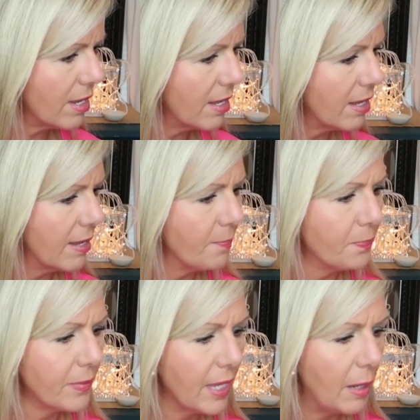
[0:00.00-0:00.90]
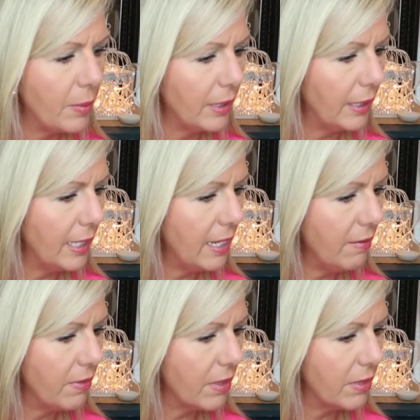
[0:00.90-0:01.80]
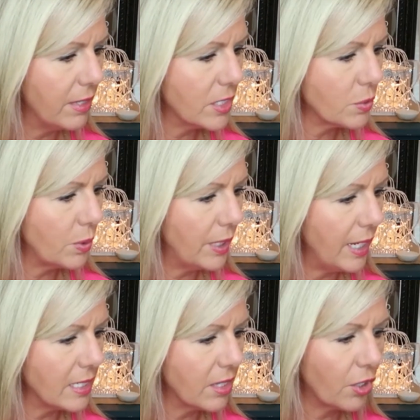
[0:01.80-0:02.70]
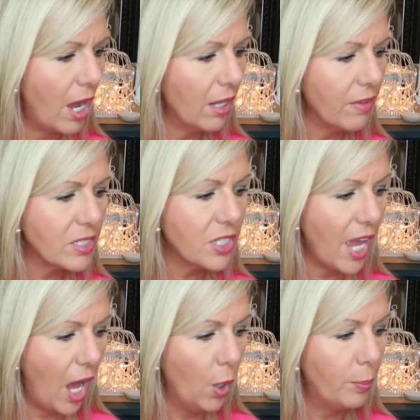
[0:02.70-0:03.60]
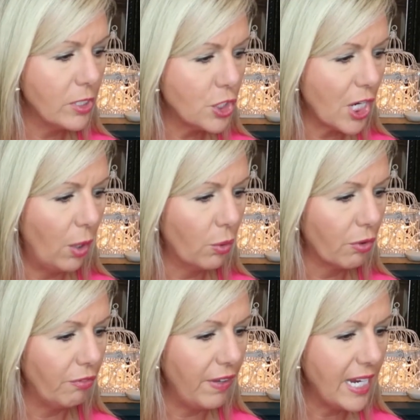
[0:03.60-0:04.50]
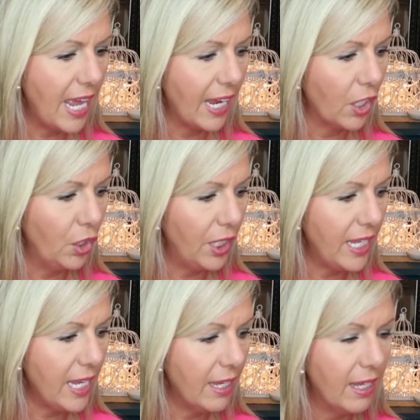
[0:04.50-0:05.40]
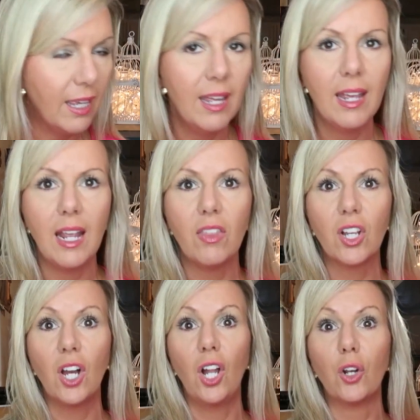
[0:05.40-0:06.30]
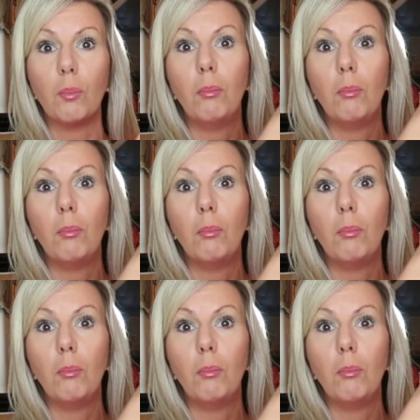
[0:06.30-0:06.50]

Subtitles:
I believe that this one is, they're calling this the open shoulder V-neck hoodie in the color